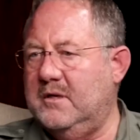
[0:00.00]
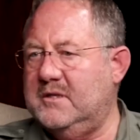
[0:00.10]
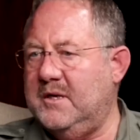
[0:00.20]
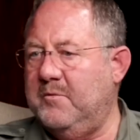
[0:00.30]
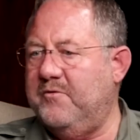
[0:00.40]

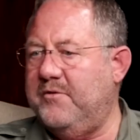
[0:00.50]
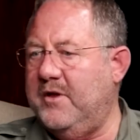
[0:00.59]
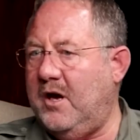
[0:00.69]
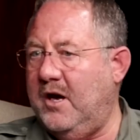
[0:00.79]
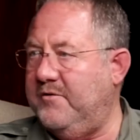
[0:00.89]
some of the
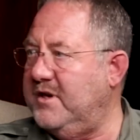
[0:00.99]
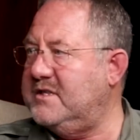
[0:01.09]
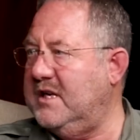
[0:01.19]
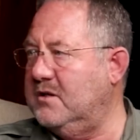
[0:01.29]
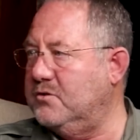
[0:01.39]
ivory
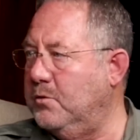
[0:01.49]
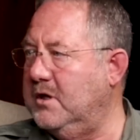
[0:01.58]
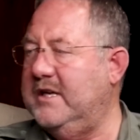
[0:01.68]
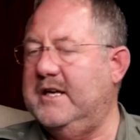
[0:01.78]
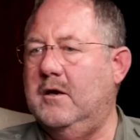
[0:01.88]
sales were
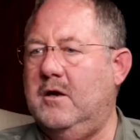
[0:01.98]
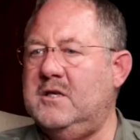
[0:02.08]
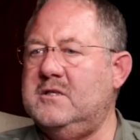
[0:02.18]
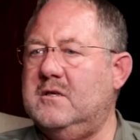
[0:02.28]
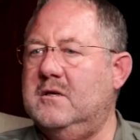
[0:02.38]

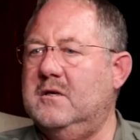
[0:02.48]
legalized.